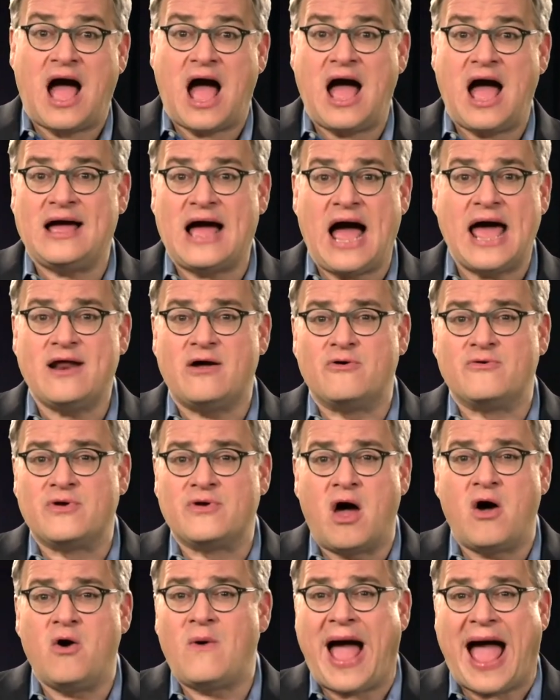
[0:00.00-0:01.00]
I don't
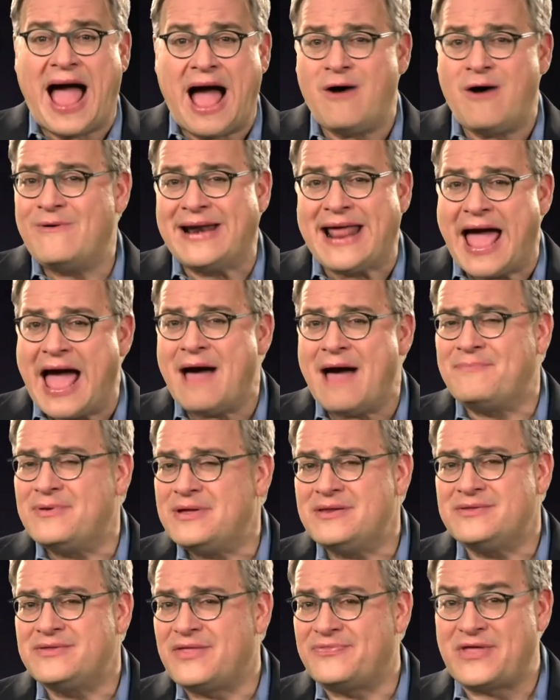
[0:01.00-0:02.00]
know how it
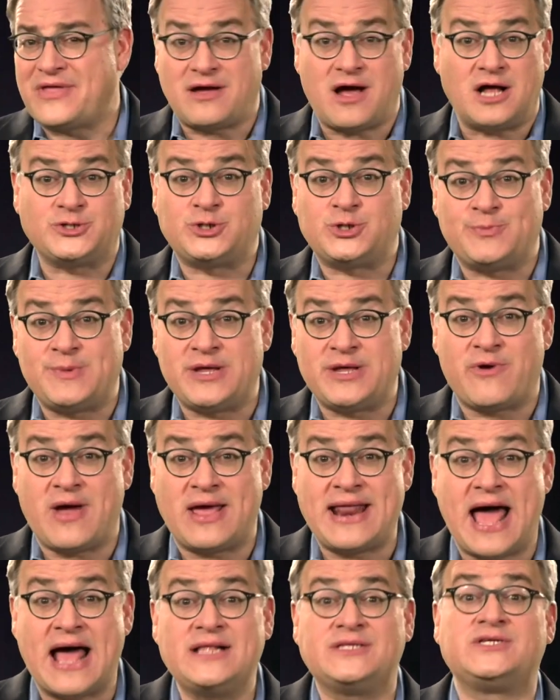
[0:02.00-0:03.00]
happened that they got so many
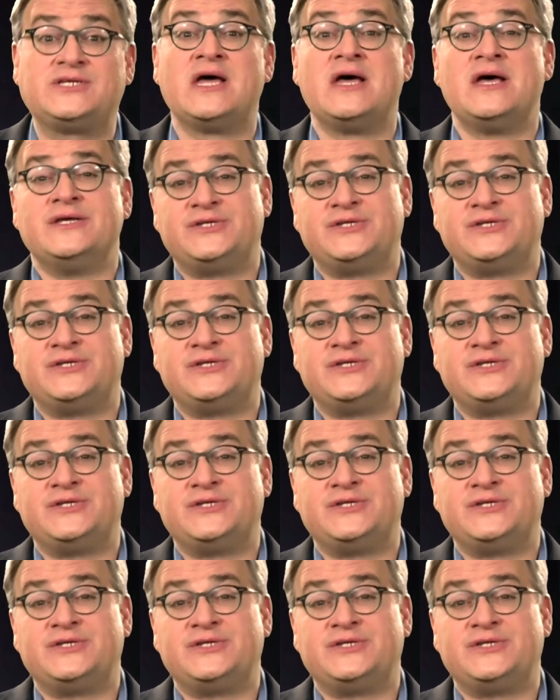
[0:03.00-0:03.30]
great ads.